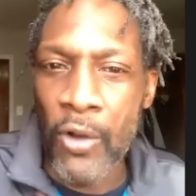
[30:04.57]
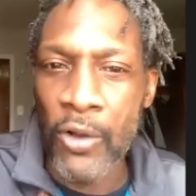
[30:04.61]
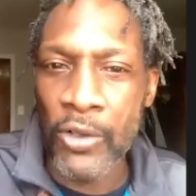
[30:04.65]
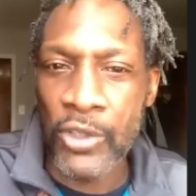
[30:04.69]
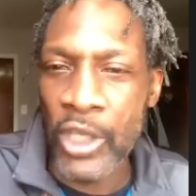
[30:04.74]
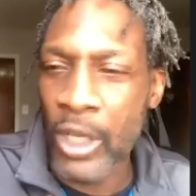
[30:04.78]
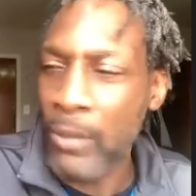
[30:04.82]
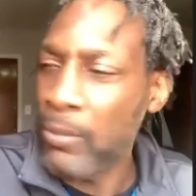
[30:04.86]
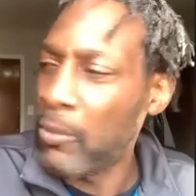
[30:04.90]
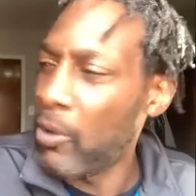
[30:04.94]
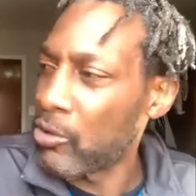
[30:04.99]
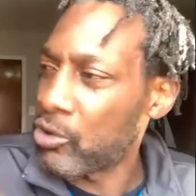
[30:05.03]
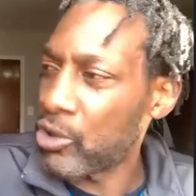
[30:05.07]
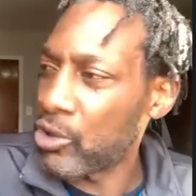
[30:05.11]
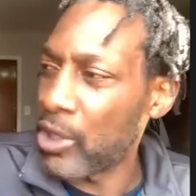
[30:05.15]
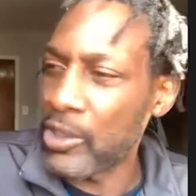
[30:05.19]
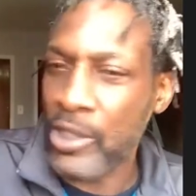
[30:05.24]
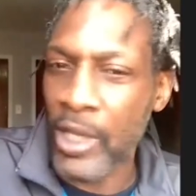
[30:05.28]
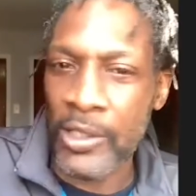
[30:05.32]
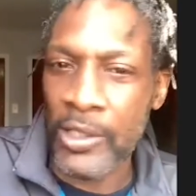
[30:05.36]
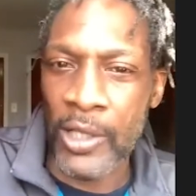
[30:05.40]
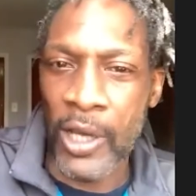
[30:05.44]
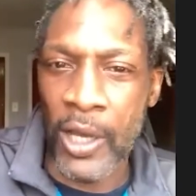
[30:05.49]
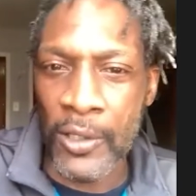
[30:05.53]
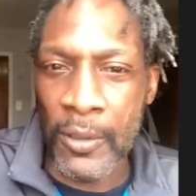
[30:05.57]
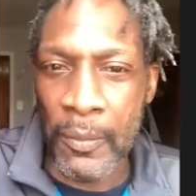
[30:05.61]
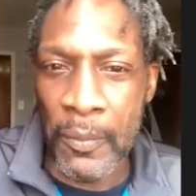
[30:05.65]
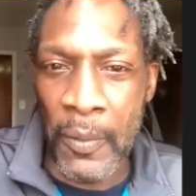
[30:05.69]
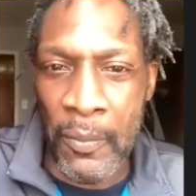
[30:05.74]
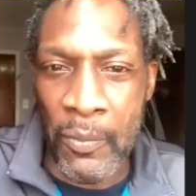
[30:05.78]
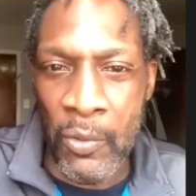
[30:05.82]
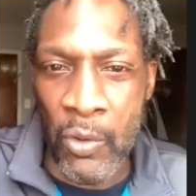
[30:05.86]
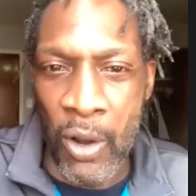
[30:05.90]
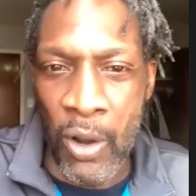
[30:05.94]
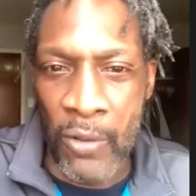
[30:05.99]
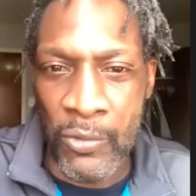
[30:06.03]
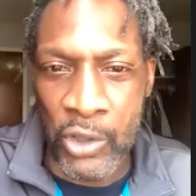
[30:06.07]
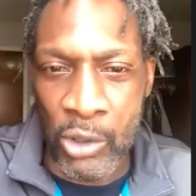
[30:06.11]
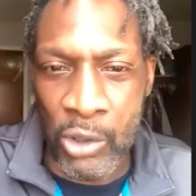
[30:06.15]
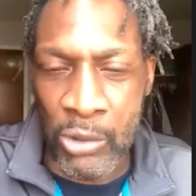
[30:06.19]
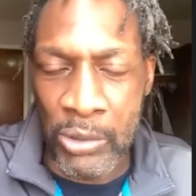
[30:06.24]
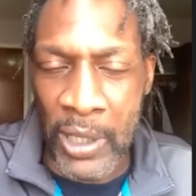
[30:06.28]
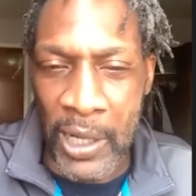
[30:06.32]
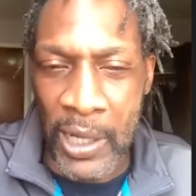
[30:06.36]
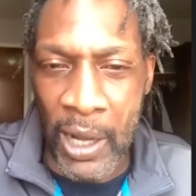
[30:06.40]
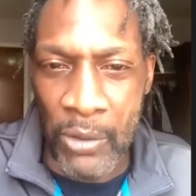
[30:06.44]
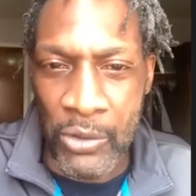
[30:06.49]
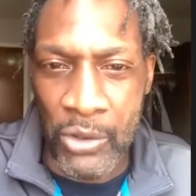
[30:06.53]
gonna take me on the train, take the other people off too
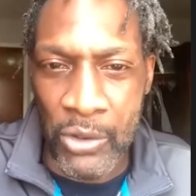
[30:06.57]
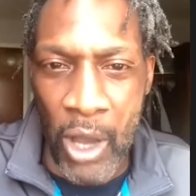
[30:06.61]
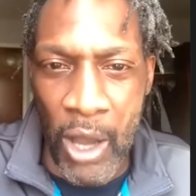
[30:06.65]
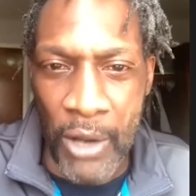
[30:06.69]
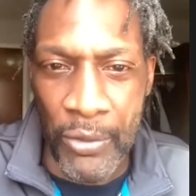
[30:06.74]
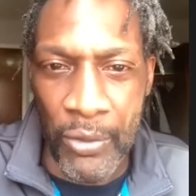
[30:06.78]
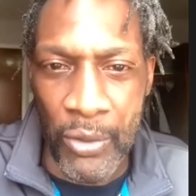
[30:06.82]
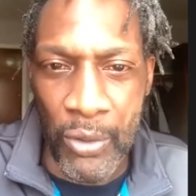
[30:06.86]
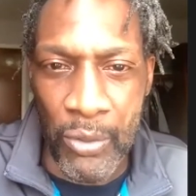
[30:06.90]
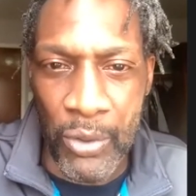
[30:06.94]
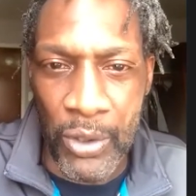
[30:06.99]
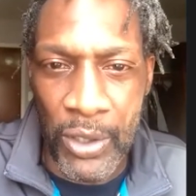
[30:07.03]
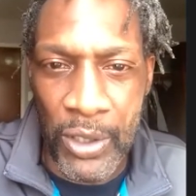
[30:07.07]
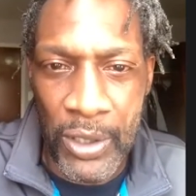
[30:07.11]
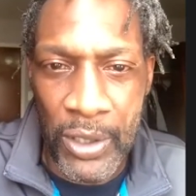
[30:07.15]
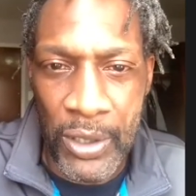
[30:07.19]
that I was arguing with.